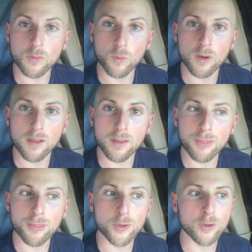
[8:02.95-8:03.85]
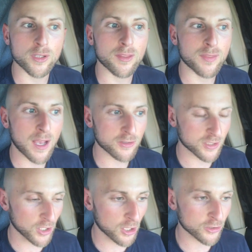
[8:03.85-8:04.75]
with
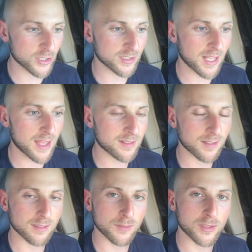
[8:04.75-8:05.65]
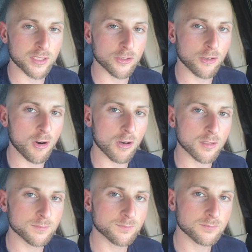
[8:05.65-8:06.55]
$30,000 in debt and living in your car.